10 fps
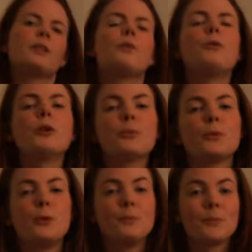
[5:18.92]
The
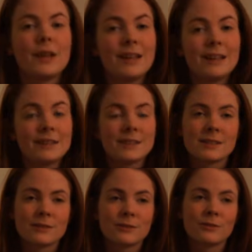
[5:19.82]
fourth rule
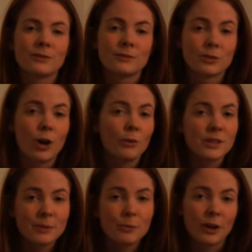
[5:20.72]
is to
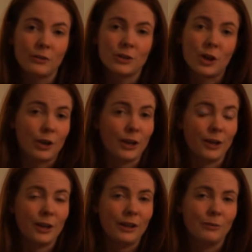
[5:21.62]
always be aware of your
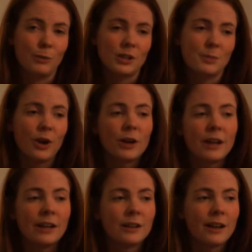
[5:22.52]
target and what's
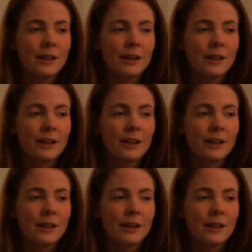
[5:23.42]
beyond it.